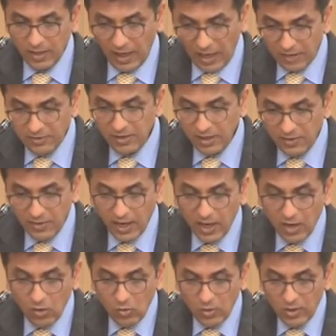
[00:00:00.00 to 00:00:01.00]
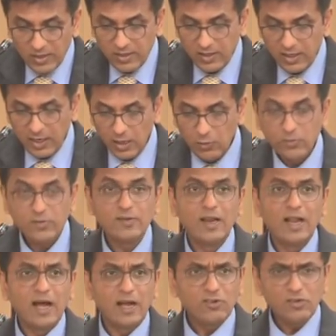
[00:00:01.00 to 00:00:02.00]
Until now, it was
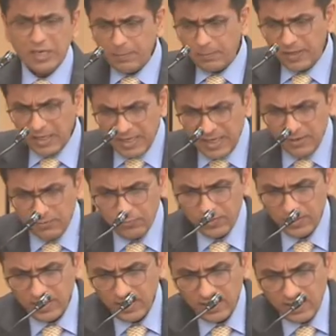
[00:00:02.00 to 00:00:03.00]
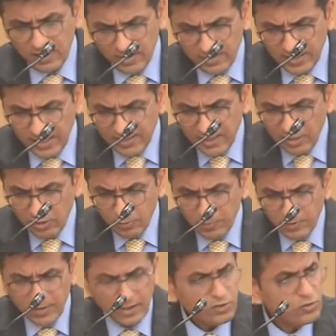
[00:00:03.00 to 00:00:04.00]
largely believed that the
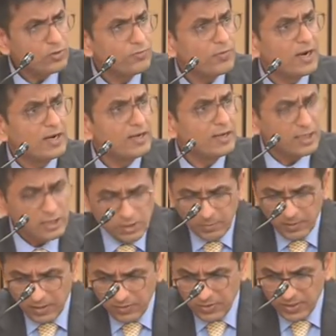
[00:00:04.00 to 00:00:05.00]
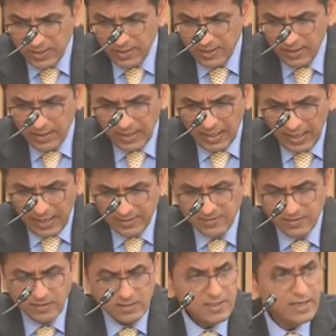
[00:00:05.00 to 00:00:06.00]
interpretation of untouchability, as
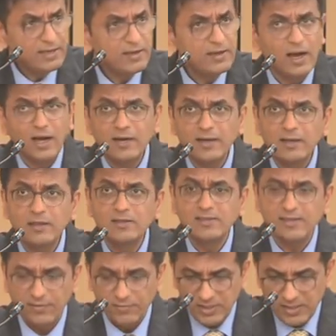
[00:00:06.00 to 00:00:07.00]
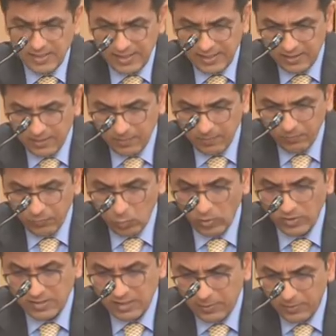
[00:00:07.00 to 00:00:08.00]
contained in Article 17,
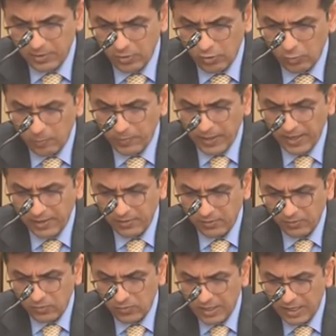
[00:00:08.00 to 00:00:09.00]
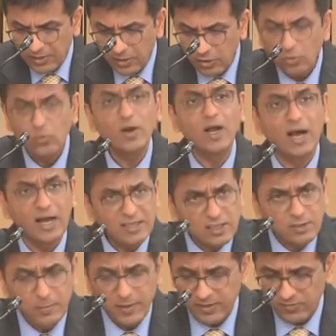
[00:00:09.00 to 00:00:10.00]
was limited to practice relating to
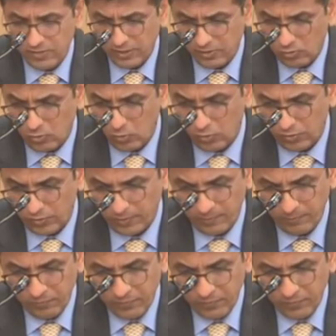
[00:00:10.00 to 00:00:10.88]
caste based exclusion.